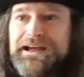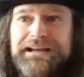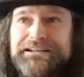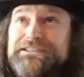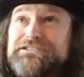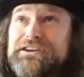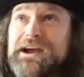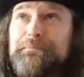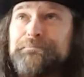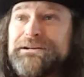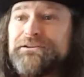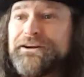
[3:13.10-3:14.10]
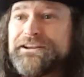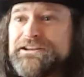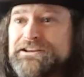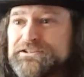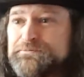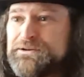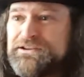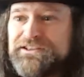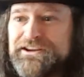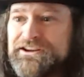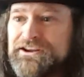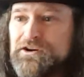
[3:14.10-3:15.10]
At least a company like ESP,
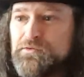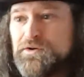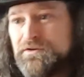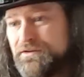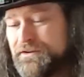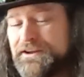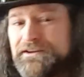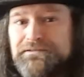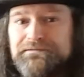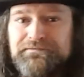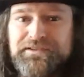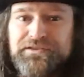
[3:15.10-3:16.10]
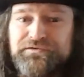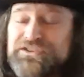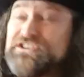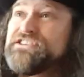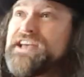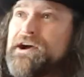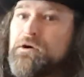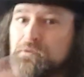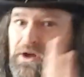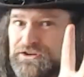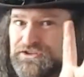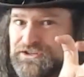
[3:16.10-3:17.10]
they can go, well, okay, this is our
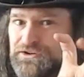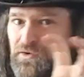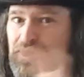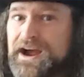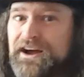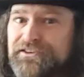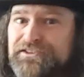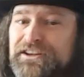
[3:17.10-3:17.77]
single cut.